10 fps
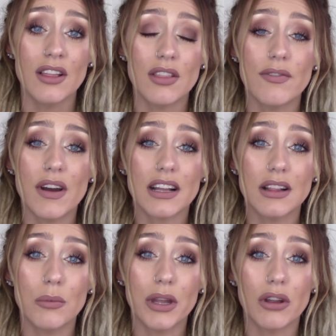the fact
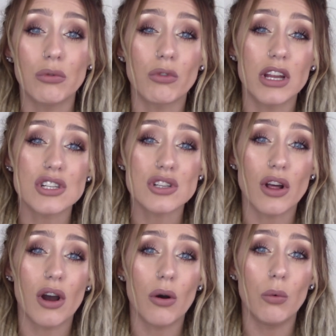that we can reach the
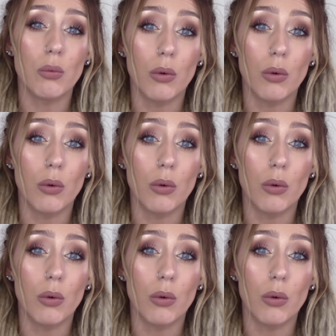whole